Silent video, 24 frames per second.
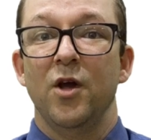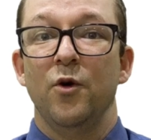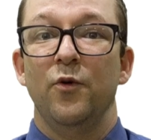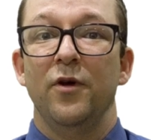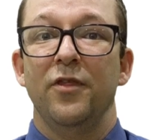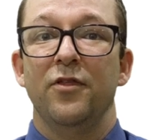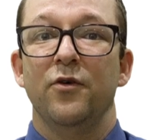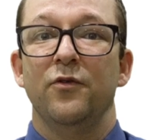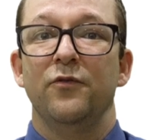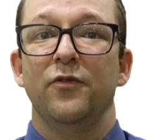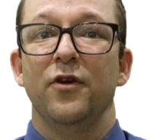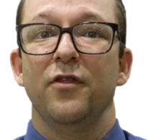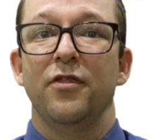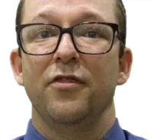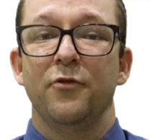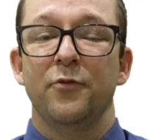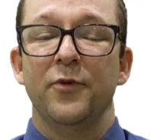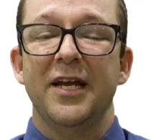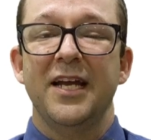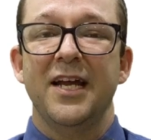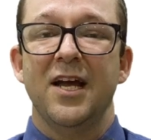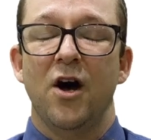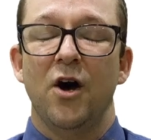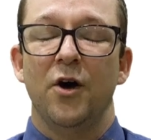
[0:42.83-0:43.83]
with over
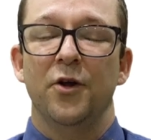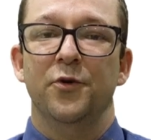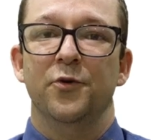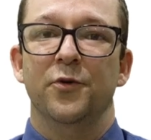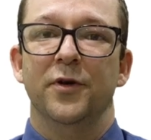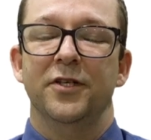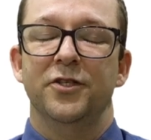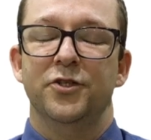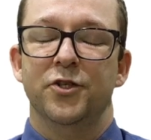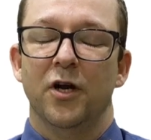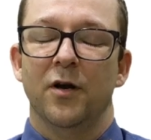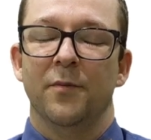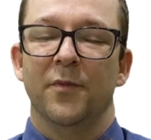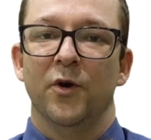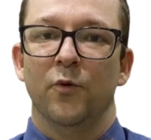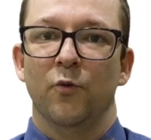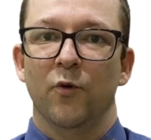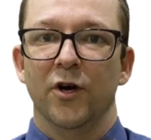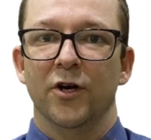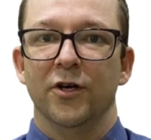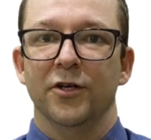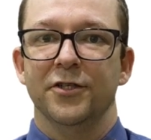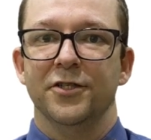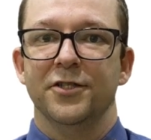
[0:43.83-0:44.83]
300 German
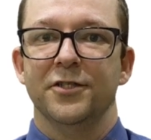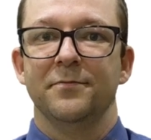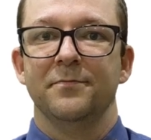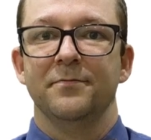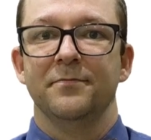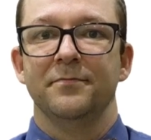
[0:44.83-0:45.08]
words.